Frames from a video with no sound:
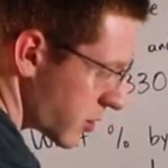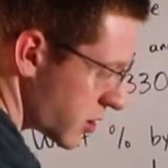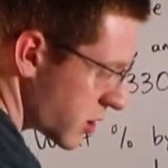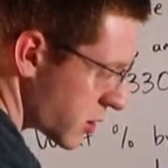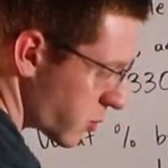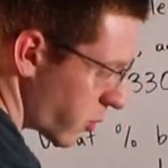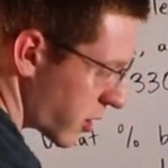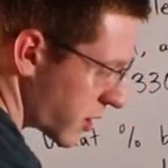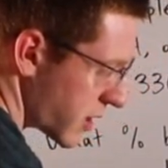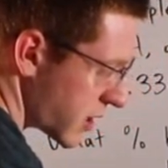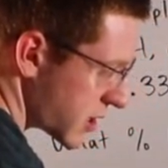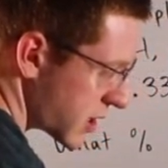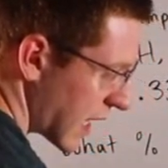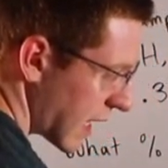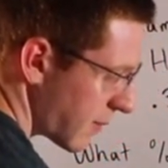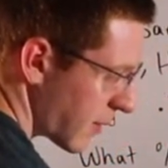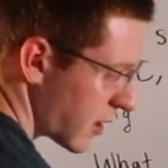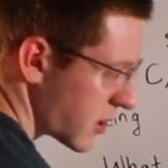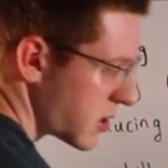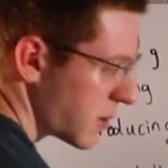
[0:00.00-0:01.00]
which is what this
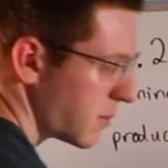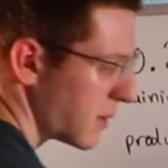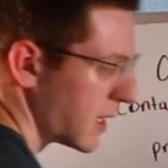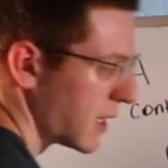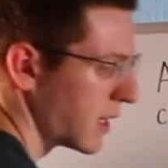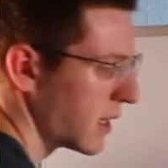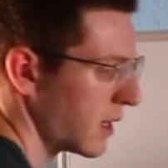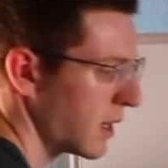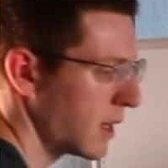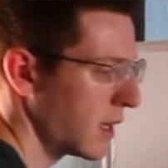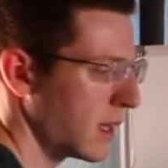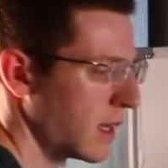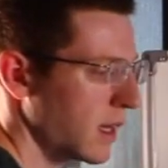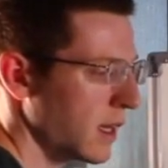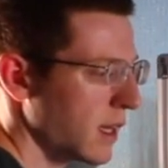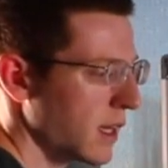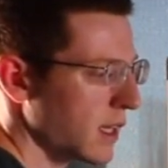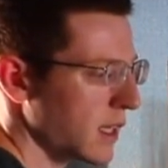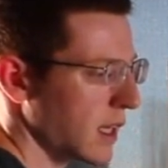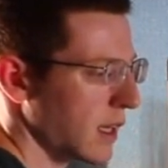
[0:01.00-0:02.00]
came out to be,
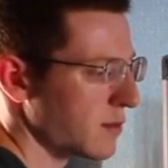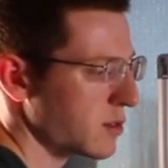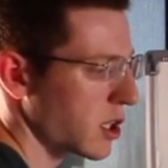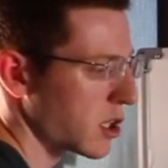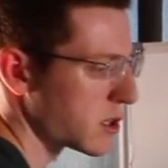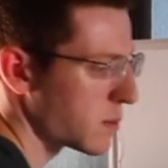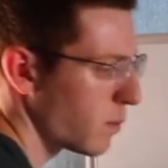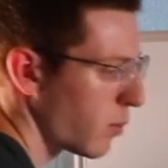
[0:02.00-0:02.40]
gives us